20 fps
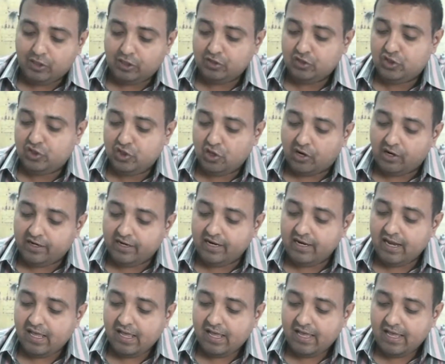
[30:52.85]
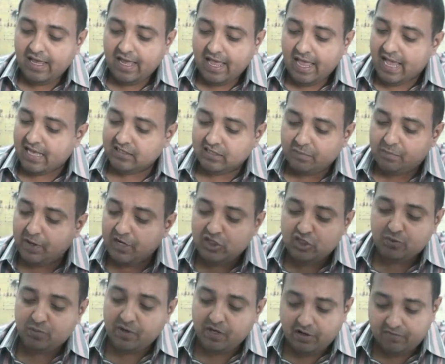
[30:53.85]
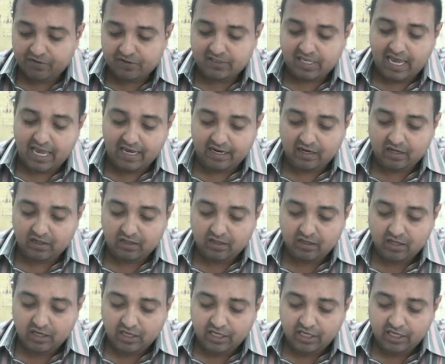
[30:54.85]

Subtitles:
to Jordan as a punishment of his error.